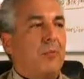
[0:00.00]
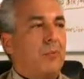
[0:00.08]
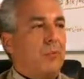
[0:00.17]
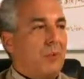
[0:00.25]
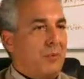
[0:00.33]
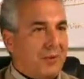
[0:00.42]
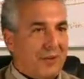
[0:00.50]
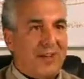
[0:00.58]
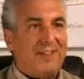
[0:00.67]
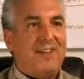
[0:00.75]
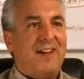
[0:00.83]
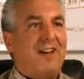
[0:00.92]
we would like
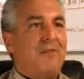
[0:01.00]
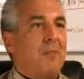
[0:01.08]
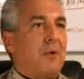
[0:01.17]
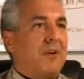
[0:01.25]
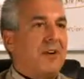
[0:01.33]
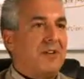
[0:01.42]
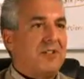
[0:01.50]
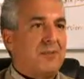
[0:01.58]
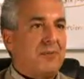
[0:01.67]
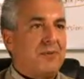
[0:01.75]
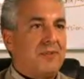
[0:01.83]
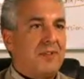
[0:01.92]
to have more
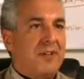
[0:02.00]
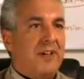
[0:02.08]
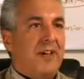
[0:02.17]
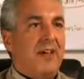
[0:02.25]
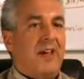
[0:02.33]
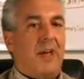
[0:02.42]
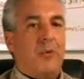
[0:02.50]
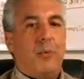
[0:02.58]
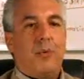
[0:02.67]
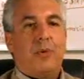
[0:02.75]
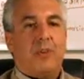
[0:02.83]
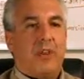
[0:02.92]
customers and we
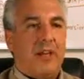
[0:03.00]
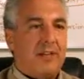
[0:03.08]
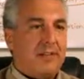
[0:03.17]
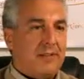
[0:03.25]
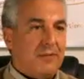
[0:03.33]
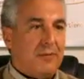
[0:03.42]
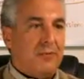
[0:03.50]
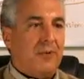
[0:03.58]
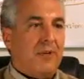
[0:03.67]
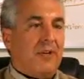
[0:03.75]
would like to